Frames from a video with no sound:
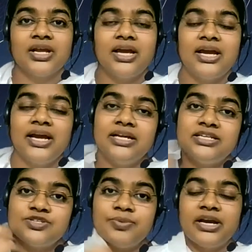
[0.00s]
it is
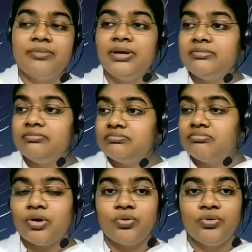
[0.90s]
becoming
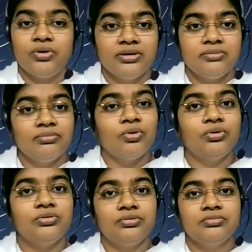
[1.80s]
more and more
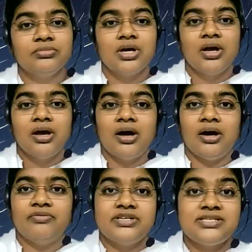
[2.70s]

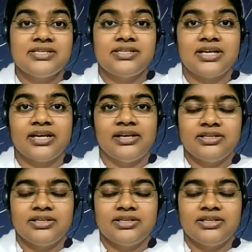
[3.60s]
versatile, it is